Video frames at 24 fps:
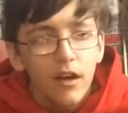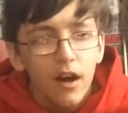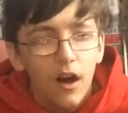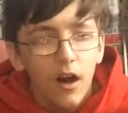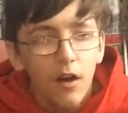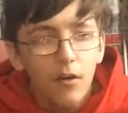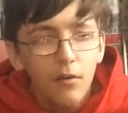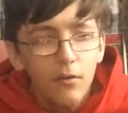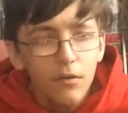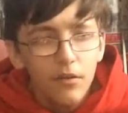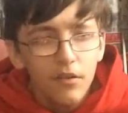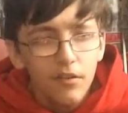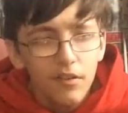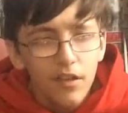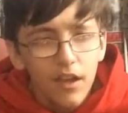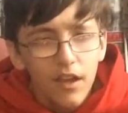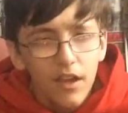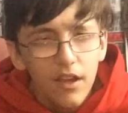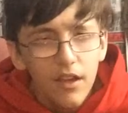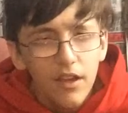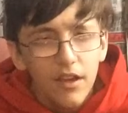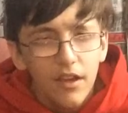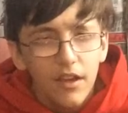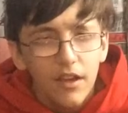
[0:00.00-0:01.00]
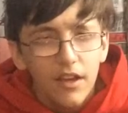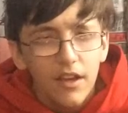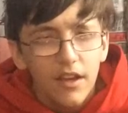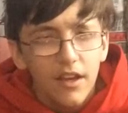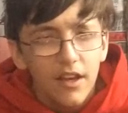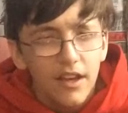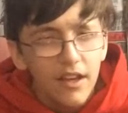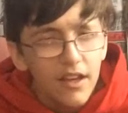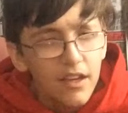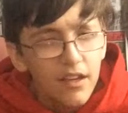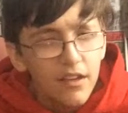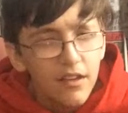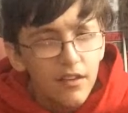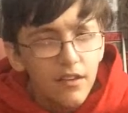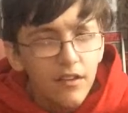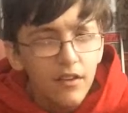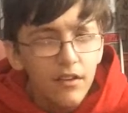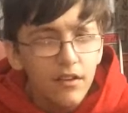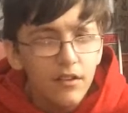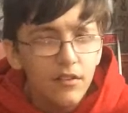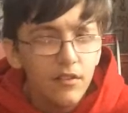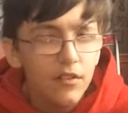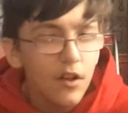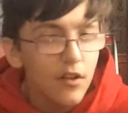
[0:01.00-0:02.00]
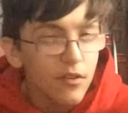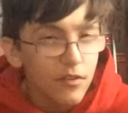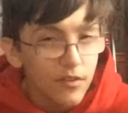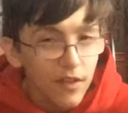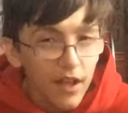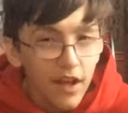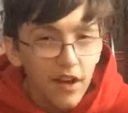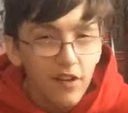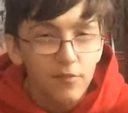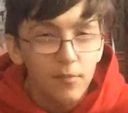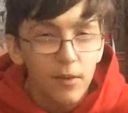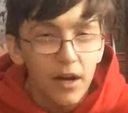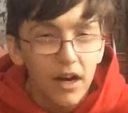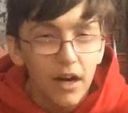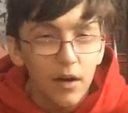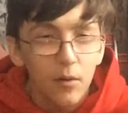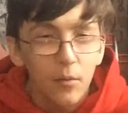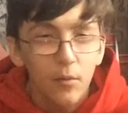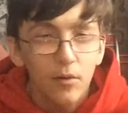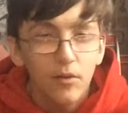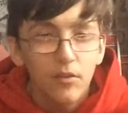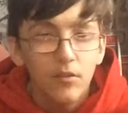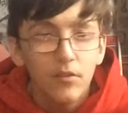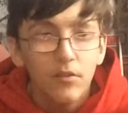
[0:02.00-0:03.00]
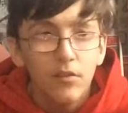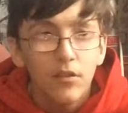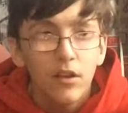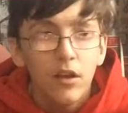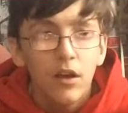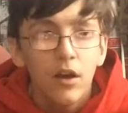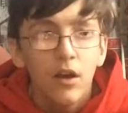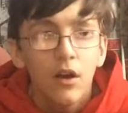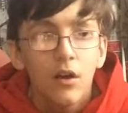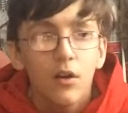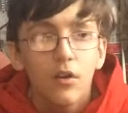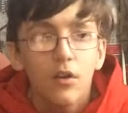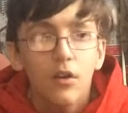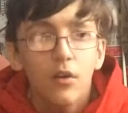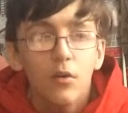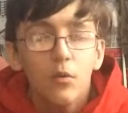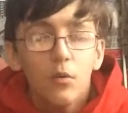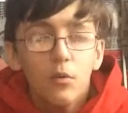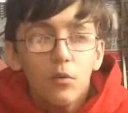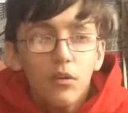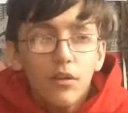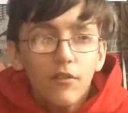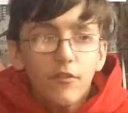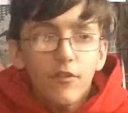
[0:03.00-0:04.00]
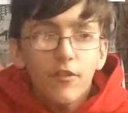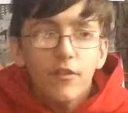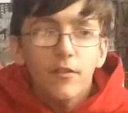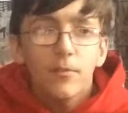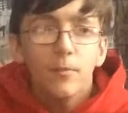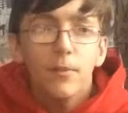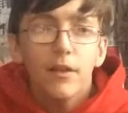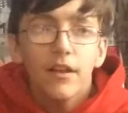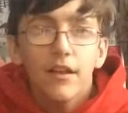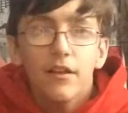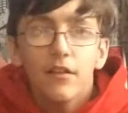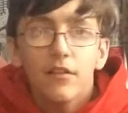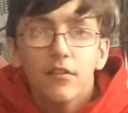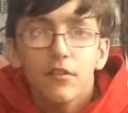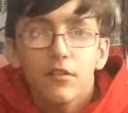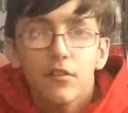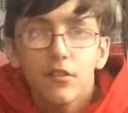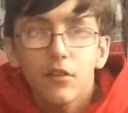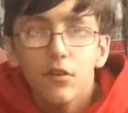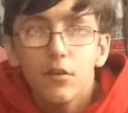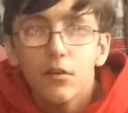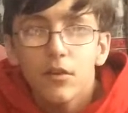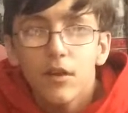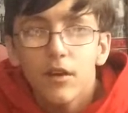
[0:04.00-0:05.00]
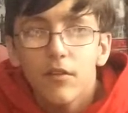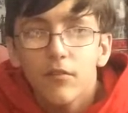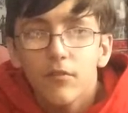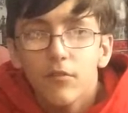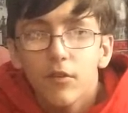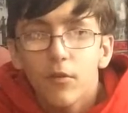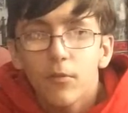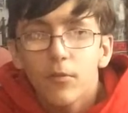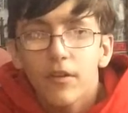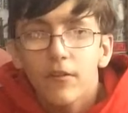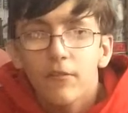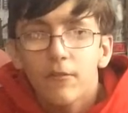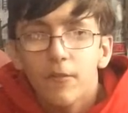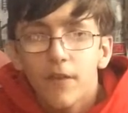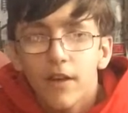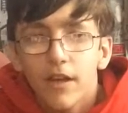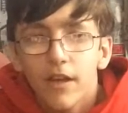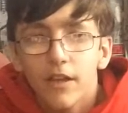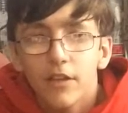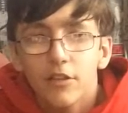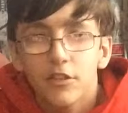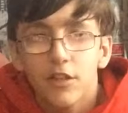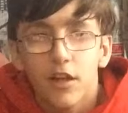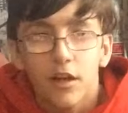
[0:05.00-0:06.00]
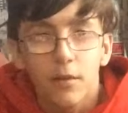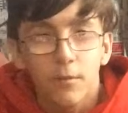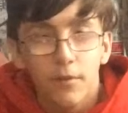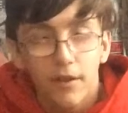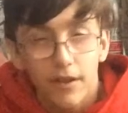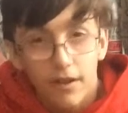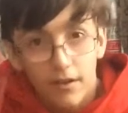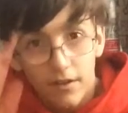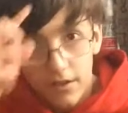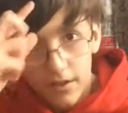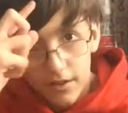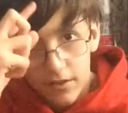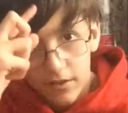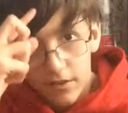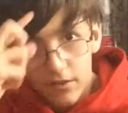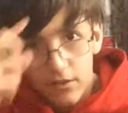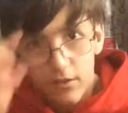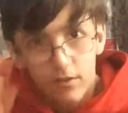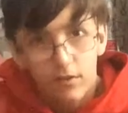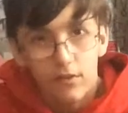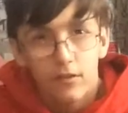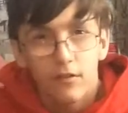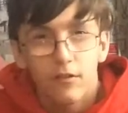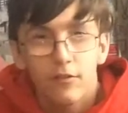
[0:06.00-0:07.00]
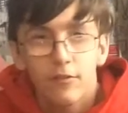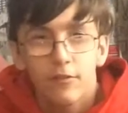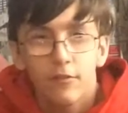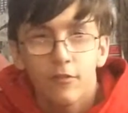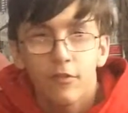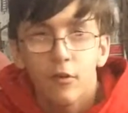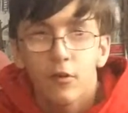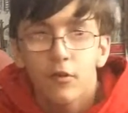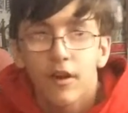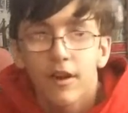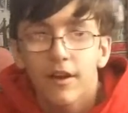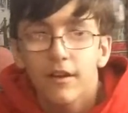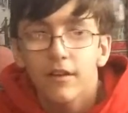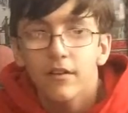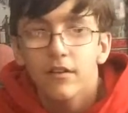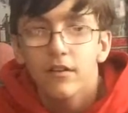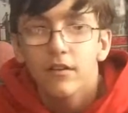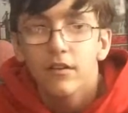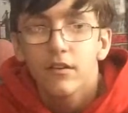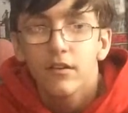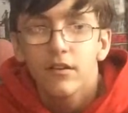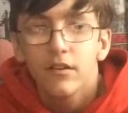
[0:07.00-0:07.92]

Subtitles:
I'm going to say he doesn't have powers. All of his abilities do come from the Infinity Gem in his forehead.